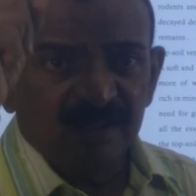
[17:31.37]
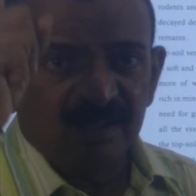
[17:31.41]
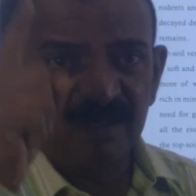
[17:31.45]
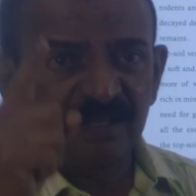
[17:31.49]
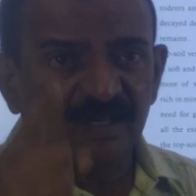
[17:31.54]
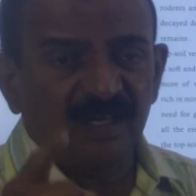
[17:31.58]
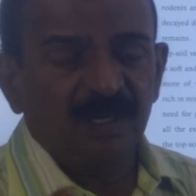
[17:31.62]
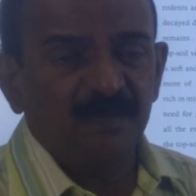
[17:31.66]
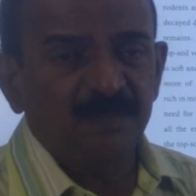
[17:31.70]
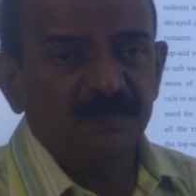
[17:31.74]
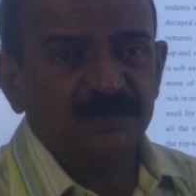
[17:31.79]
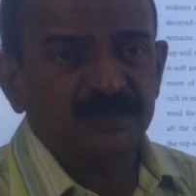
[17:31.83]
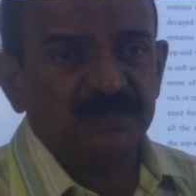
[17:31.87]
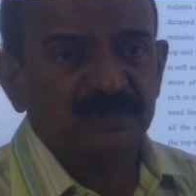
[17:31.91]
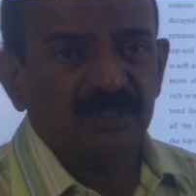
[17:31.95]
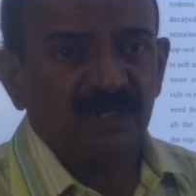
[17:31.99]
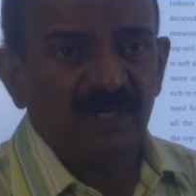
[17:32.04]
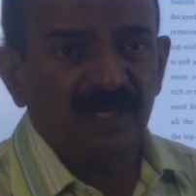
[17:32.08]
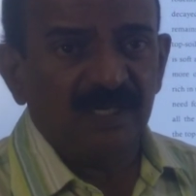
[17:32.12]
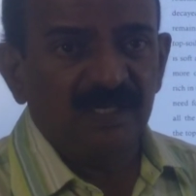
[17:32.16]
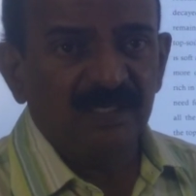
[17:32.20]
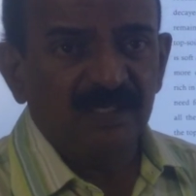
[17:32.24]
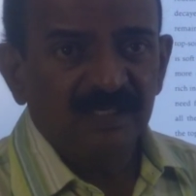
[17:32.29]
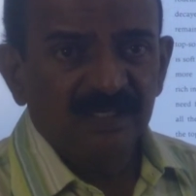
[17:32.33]

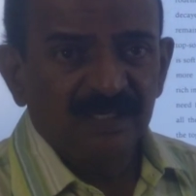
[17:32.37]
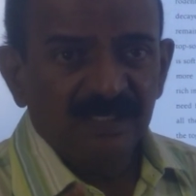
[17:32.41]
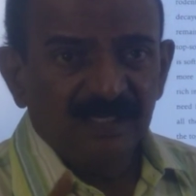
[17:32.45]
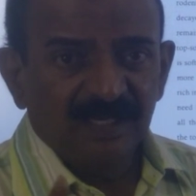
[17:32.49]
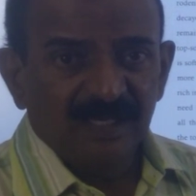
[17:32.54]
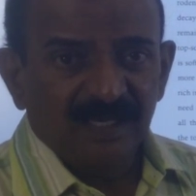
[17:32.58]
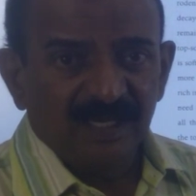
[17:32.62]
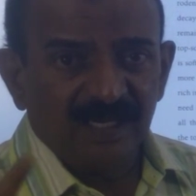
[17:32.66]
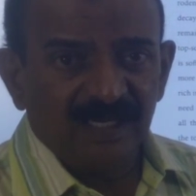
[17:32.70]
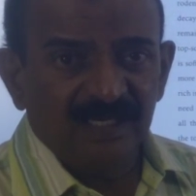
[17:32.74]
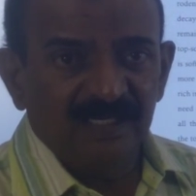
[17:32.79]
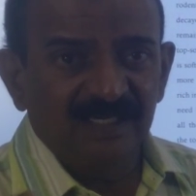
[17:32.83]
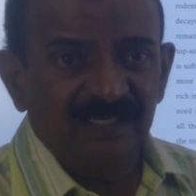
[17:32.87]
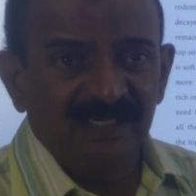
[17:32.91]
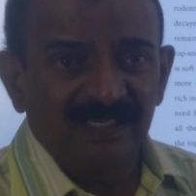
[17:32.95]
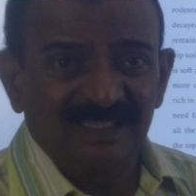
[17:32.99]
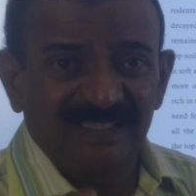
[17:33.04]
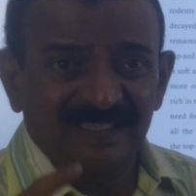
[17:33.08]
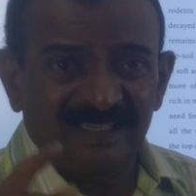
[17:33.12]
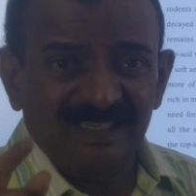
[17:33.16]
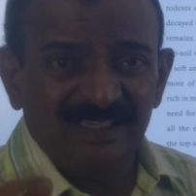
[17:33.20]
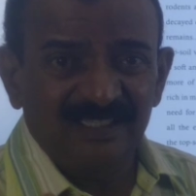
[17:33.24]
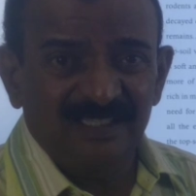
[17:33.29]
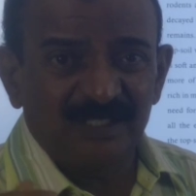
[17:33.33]
topsoil, and it
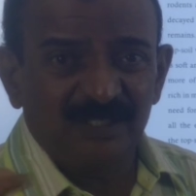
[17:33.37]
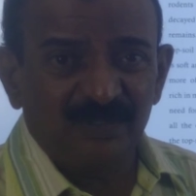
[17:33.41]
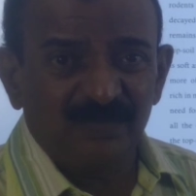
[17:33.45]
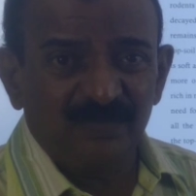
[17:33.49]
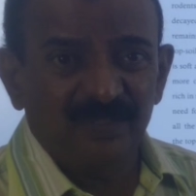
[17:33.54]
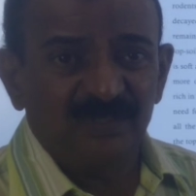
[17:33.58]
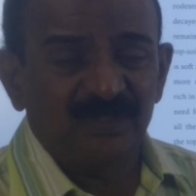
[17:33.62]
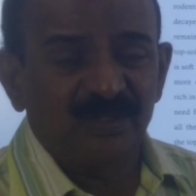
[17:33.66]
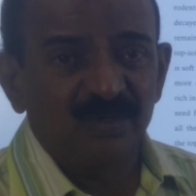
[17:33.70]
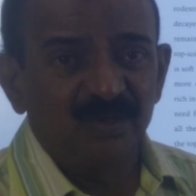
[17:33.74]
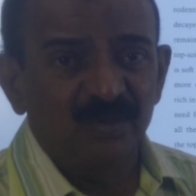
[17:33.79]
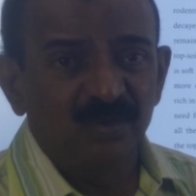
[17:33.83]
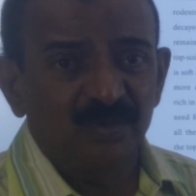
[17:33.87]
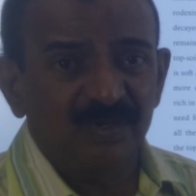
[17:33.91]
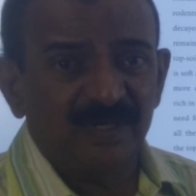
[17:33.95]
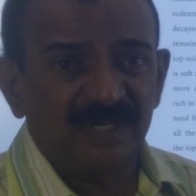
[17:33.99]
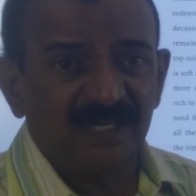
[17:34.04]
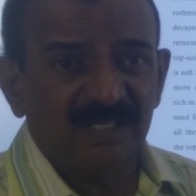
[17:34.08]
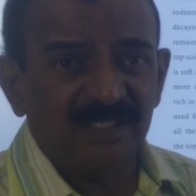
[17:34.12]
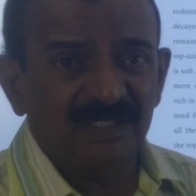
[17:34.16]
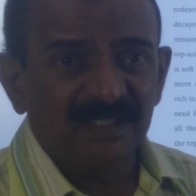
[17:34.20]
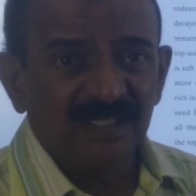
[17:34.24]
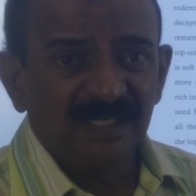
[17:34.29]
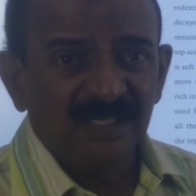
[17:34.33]
is rich with
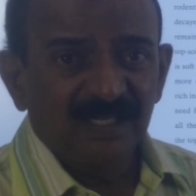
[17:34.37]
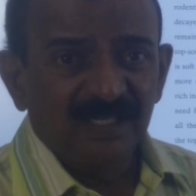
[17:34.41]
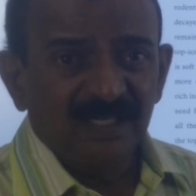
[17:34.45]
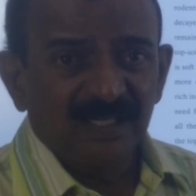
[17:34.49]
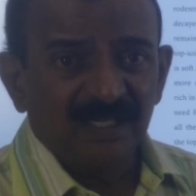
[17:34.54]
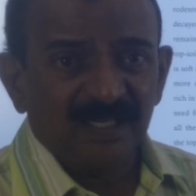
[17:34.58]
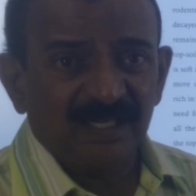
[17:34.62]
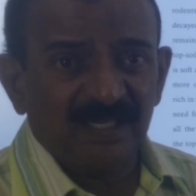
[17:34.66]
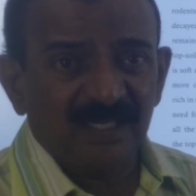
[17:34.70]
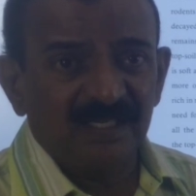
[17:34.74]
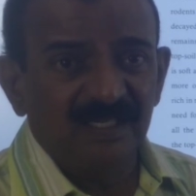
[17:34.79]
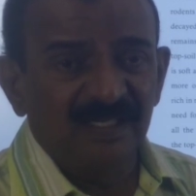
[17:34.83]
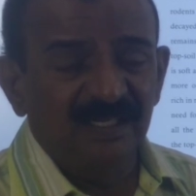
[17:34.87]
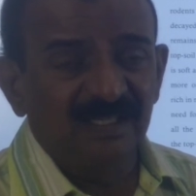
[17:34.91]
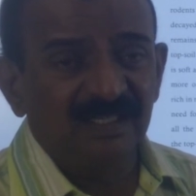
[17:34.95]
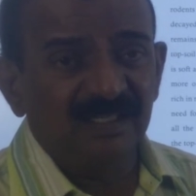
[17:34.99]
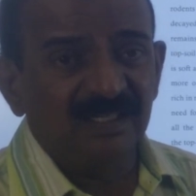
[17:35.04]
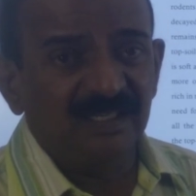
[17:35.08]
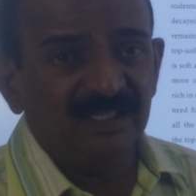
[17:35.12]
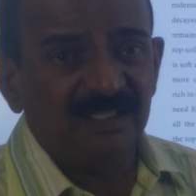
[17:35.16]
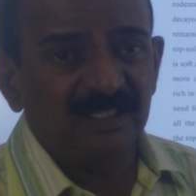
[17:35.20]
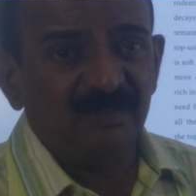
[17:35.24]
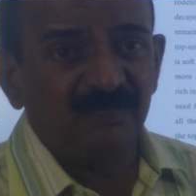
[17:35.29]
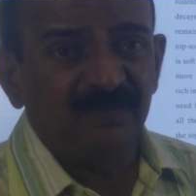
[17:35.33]
nutrients, and it is
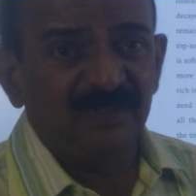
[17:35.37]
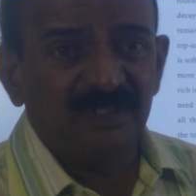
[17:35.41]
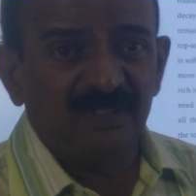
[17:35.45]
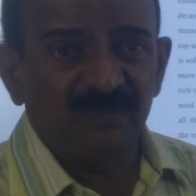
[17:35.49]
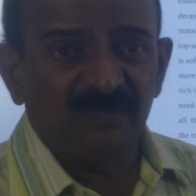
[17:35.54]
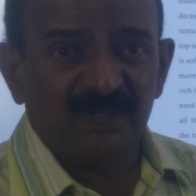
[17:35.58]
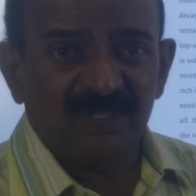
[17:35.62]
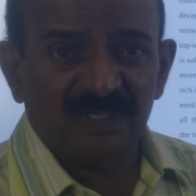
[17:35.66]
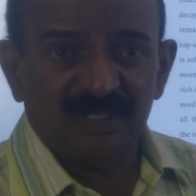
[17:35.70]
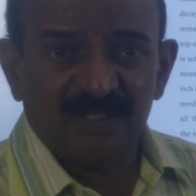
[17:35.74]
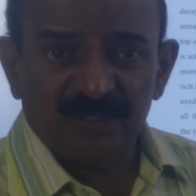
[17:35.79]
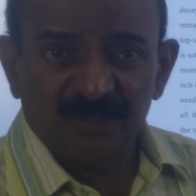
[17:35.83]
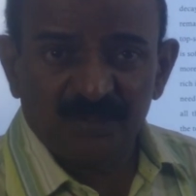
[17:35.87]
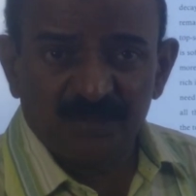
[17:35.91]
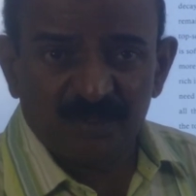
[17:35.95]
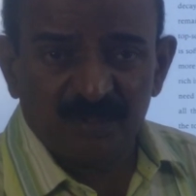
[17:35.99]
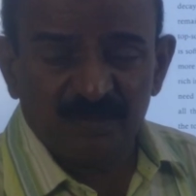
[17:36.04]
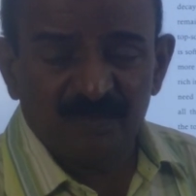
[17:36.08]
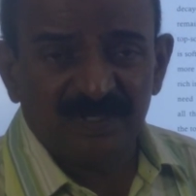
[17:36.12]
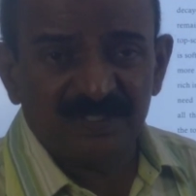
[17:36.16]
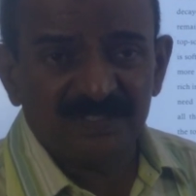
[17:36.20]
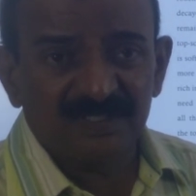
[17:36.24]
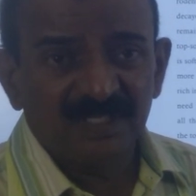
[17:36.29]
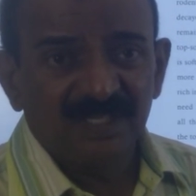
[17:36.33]
rich with what
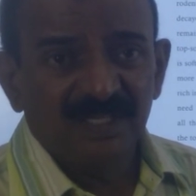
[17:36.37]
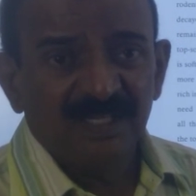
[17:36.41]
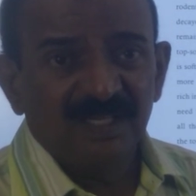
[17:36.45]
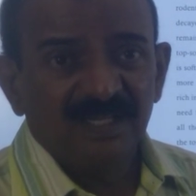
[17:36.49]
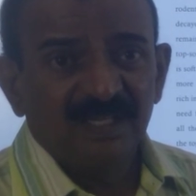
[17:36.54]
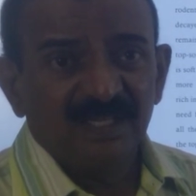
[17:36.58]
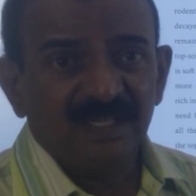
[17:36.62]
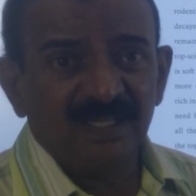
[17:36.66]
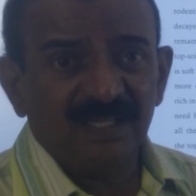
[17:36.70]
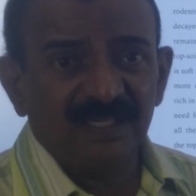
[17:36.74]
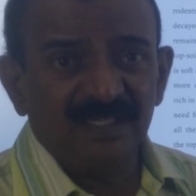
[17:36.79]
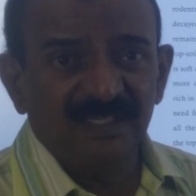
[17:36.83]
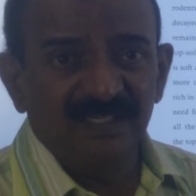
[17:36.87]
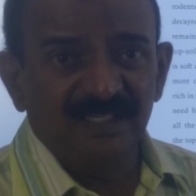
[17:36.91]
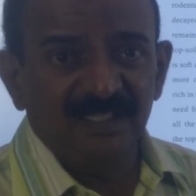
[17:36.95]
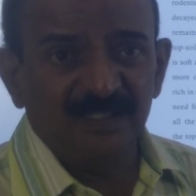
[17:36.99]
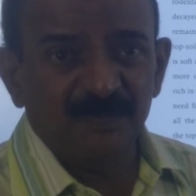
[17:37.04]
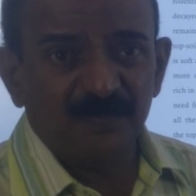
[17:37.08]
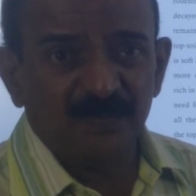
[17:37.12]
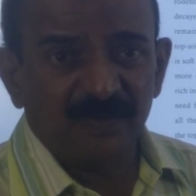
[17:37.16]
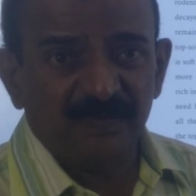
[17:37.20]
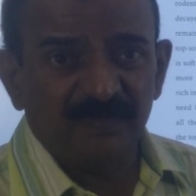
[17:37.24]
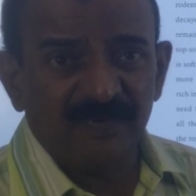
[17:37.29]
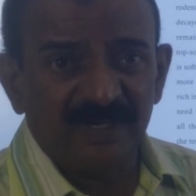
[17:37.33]
humus, and it is
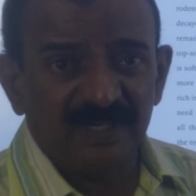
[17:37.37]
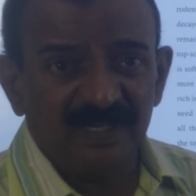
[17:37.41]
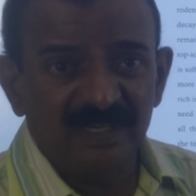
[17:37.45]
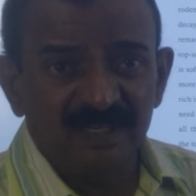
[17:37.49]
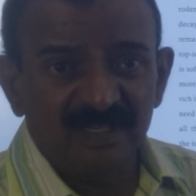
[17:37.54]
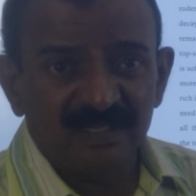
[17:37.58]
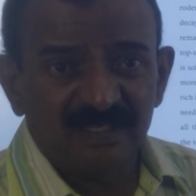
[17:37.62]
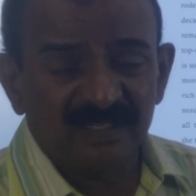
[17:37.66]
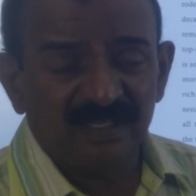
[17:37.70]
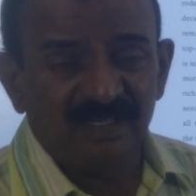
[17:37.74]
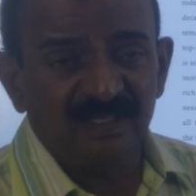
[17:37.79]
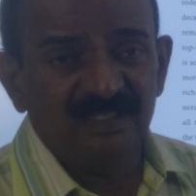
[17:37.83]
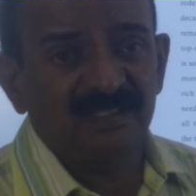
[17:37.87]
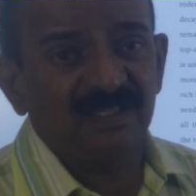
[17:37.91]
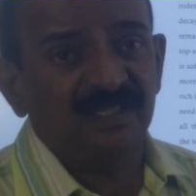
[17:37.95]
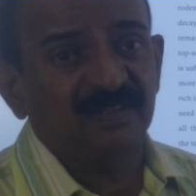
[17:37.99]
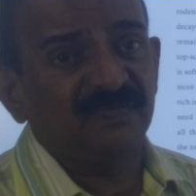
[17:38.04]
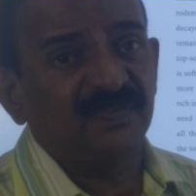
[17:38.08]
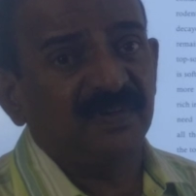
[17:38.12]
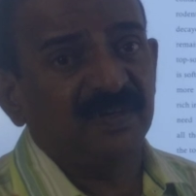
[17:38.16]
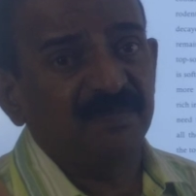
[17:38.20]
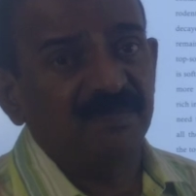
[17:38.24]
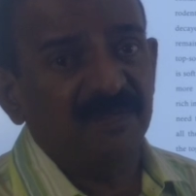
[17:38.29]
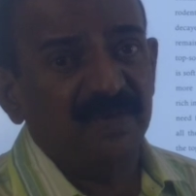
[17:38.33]
providing shelter
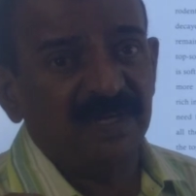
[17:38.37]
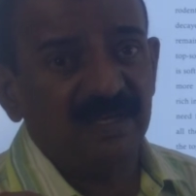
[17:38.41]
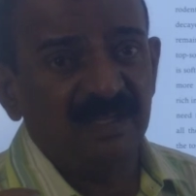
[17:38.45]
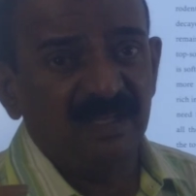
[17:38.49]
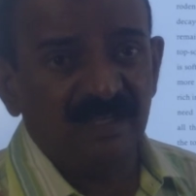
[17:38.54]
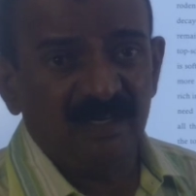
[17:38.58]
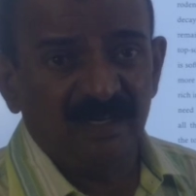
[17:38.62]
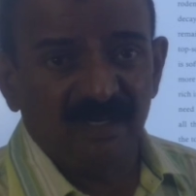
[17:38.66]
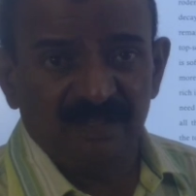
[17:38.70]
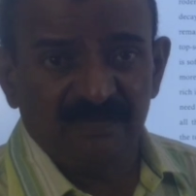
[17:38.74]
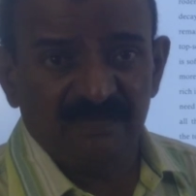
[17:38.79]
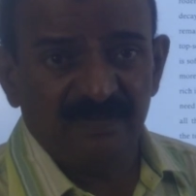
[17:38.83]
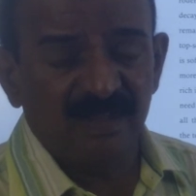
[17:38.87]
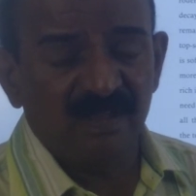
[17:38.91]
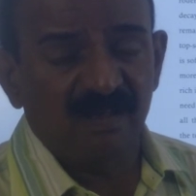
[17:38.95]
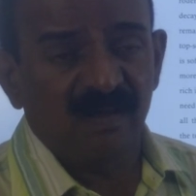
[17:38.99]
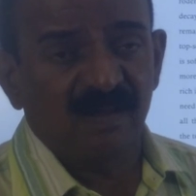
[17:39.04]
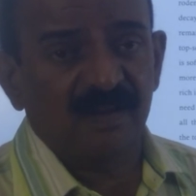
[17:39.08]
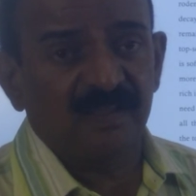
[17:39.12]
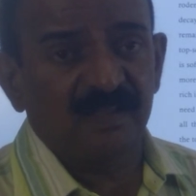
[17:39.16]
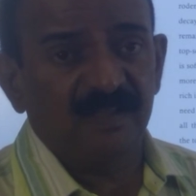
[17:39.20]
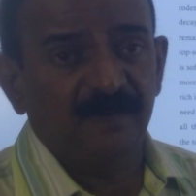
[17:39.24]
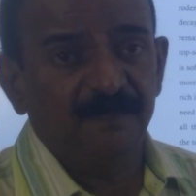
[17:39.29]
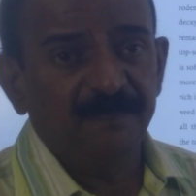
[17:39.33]
for many living
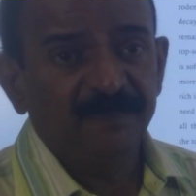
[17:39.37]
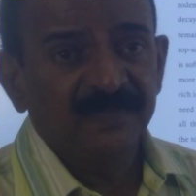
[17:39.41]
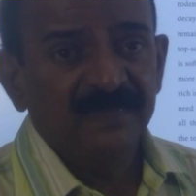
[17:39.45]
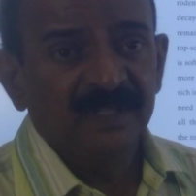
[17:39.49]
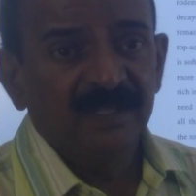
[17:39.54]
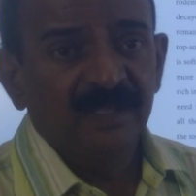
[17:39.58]
organisms,